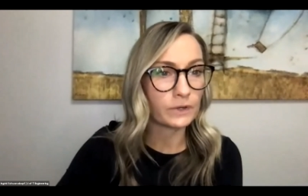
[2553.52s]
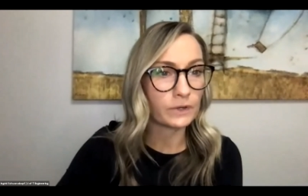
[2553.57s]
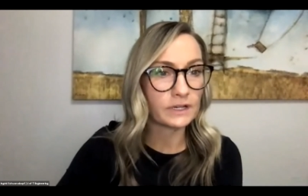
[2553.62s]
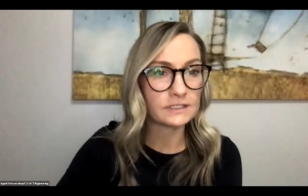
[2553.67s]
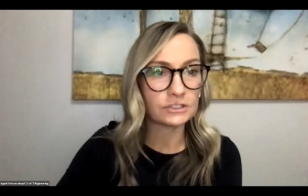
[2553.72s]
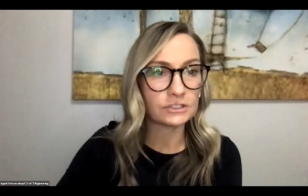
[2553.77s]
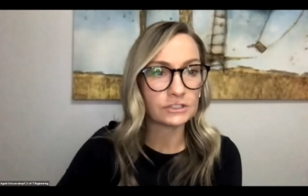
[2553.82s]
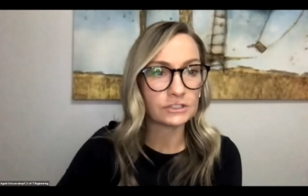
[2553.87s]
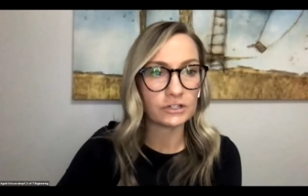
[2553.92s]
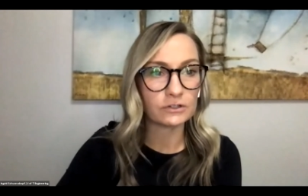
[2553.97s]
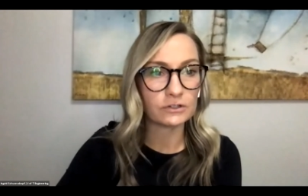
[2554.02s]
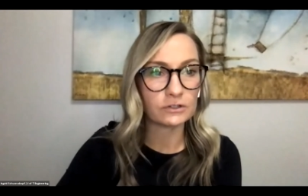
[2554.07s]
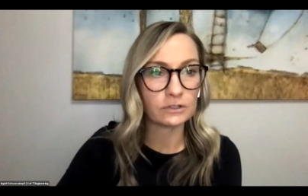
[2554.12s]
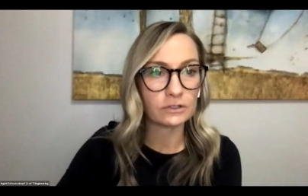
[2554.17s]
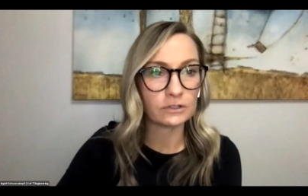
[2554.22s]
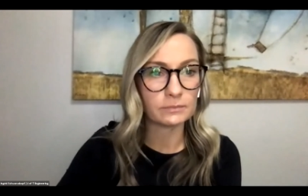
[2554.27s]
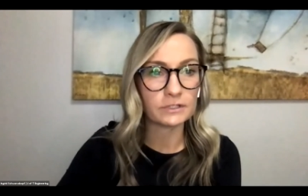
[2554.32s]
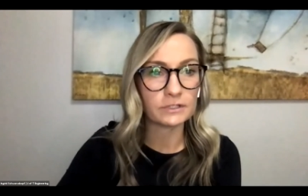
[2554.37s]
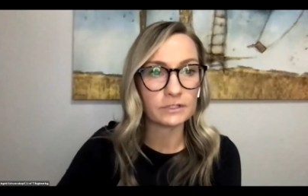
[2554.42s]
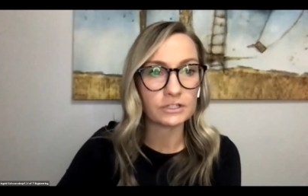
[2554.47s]
What is the
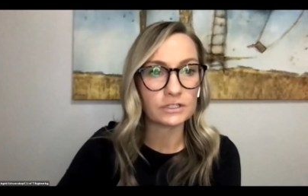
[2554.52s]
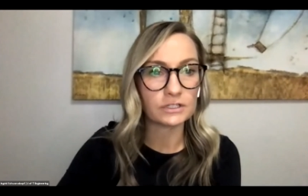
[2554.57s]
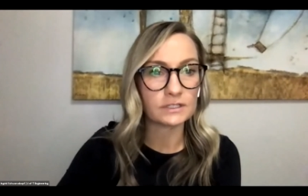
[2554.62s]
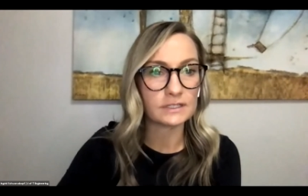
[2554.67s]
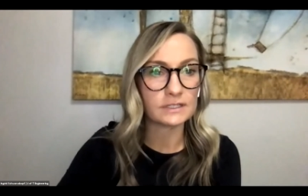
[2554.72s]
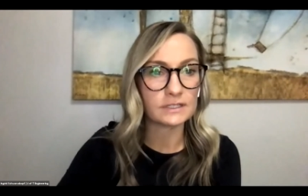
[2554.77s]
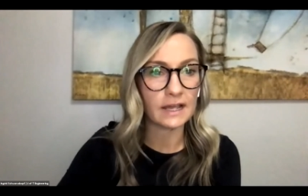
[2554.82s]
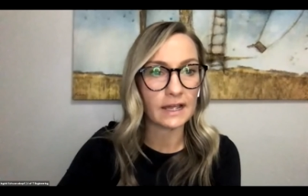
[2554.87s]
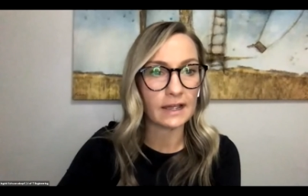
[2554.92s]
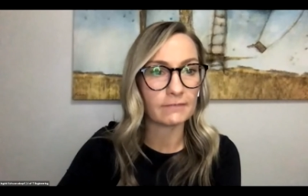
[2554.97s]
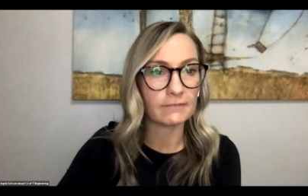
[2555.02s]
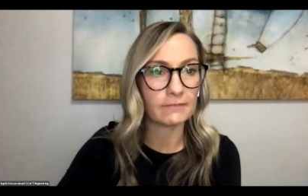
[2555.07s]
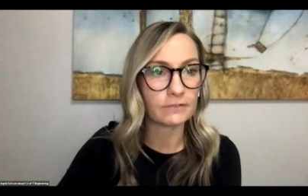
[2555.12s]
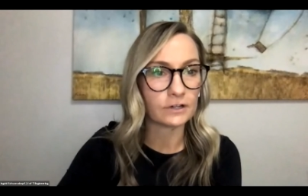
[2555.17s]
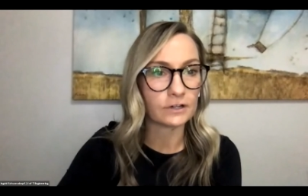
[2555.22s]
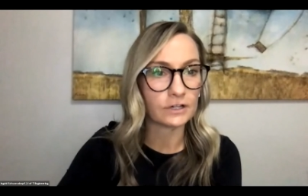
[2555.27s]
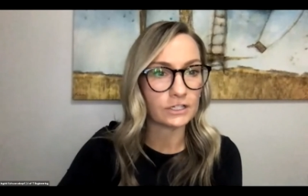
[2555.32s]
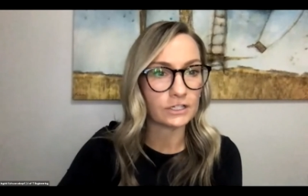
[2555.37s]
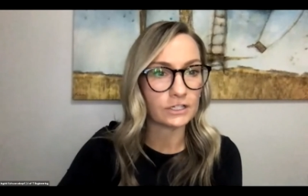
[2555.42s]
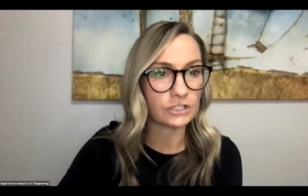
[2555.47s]
general admissions
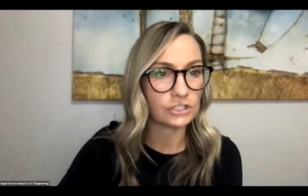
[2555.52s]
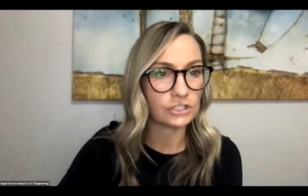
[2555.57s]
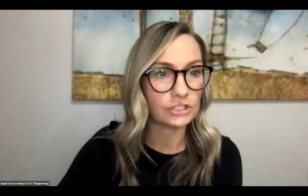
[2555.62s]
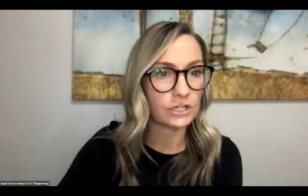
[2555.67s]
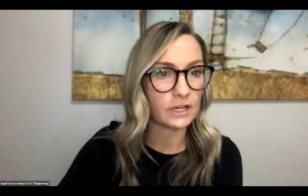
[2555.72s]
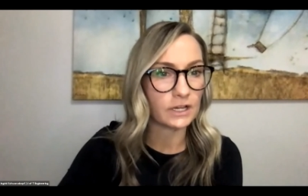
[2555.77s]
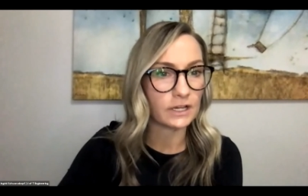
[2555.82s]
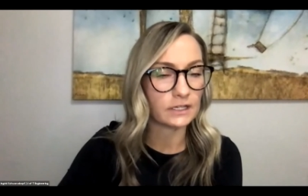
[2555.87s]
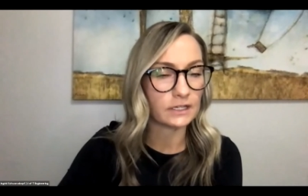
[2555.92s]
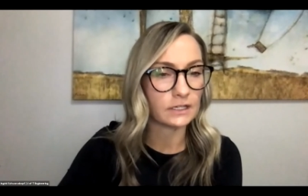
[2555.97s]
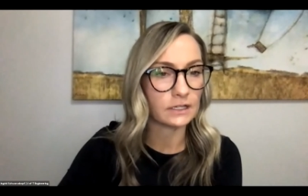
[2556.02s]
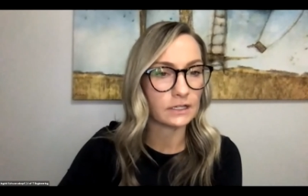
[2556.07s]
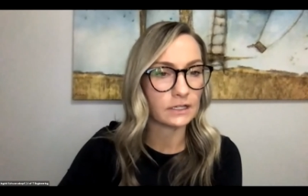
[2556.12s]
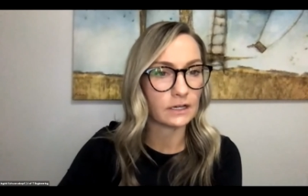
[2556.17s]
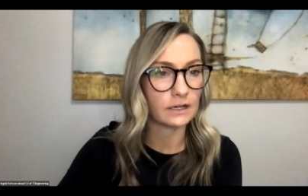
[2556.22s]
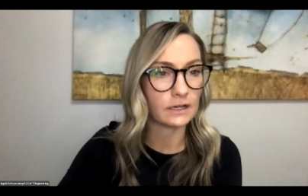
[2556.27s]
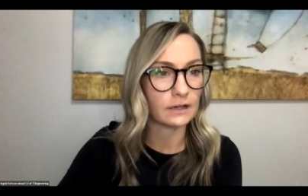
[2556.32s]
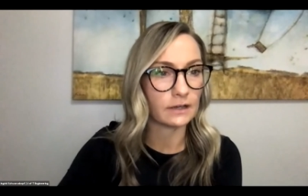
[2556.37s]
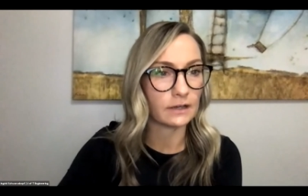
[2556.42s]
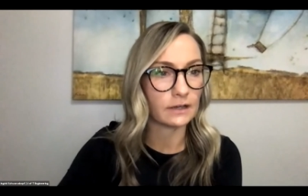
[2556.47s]
average and
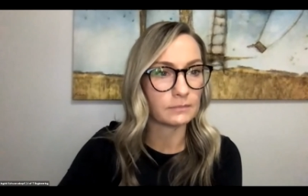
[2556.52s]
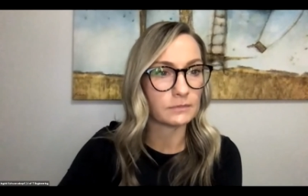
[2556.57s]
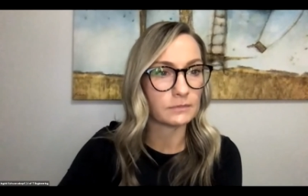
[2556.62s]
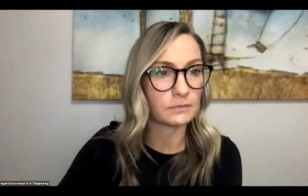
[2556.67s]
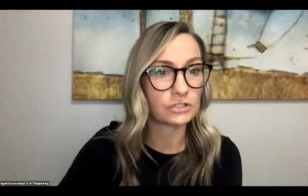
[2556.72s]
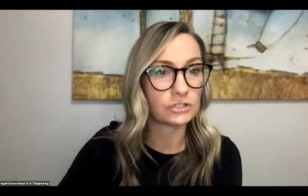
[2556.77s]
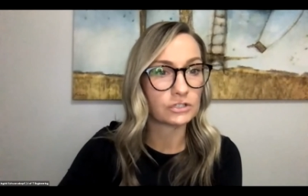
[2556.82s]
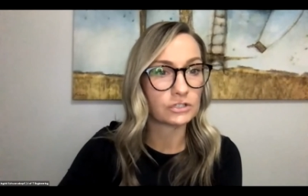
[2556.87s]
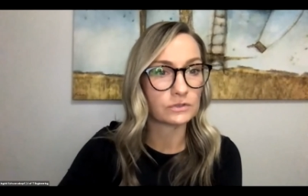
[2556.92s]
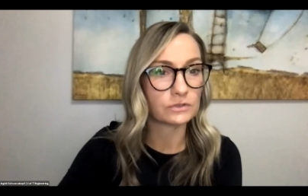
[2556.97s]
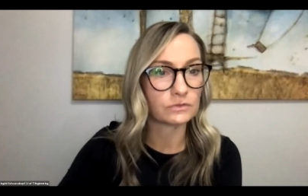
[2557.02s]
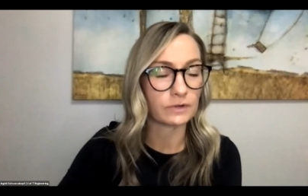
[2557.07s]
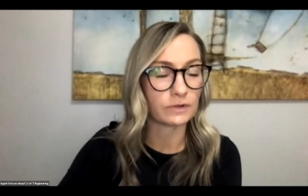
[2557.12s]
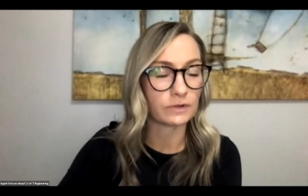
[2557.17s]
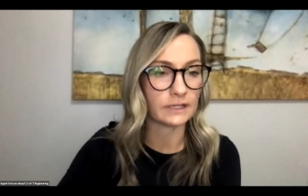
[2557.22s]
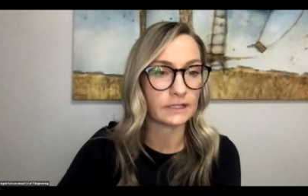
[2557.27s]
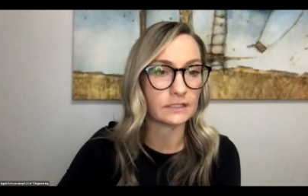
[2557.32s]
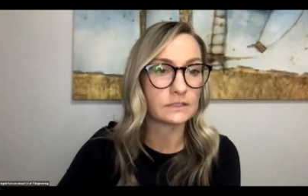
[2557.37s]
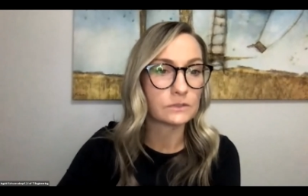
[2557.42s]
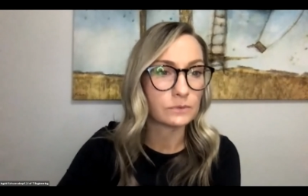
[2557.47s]
admissions
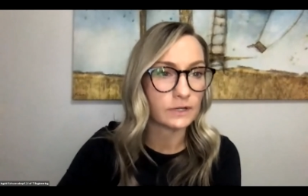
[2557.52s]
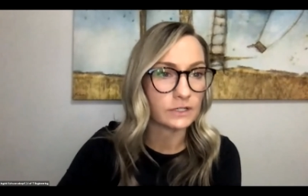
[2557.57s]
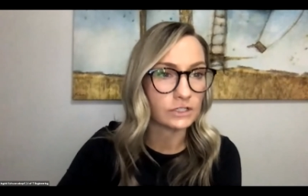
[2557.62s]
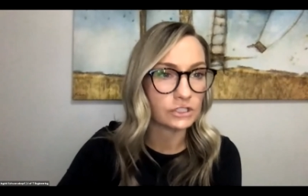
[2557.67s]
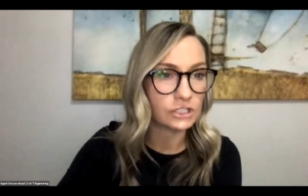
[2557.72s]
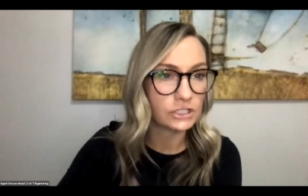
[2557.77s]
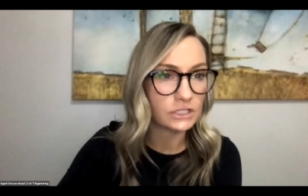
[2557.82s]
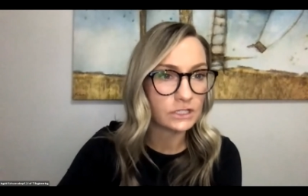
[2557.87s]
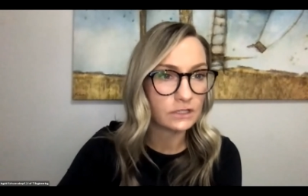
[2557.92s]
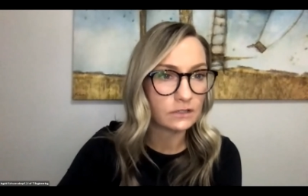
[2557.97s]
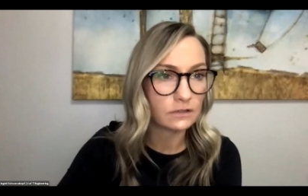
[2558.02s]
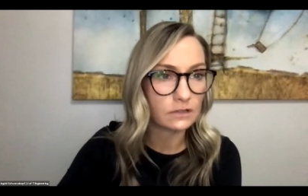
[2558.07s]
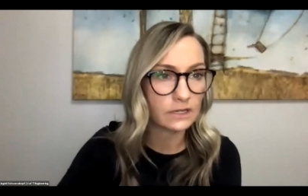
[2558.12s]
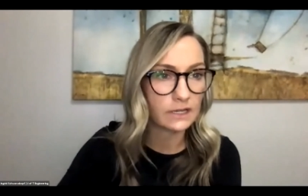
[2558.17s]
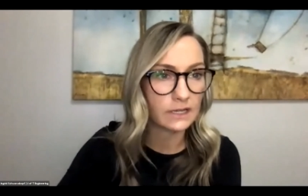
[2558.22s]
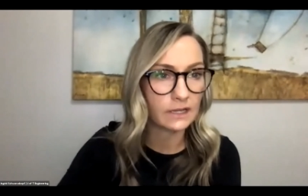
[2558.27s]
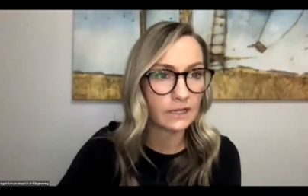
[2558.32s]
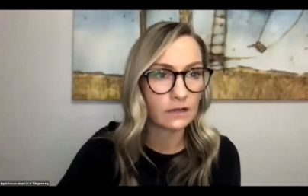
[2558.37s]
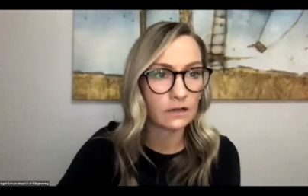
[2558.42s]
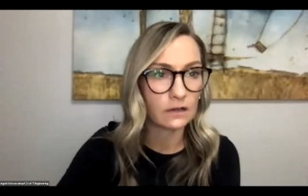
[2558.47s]
rate into
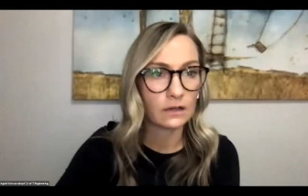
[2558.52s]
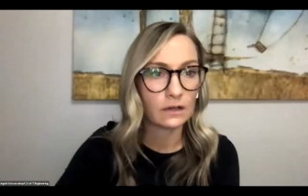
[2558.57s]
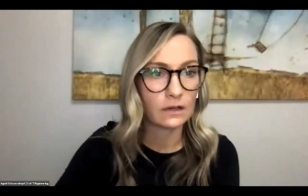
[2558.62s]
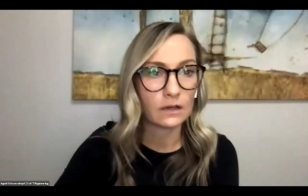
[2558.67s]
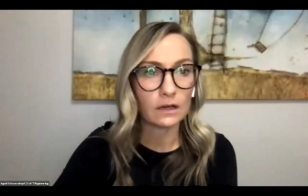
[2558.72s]
engineering?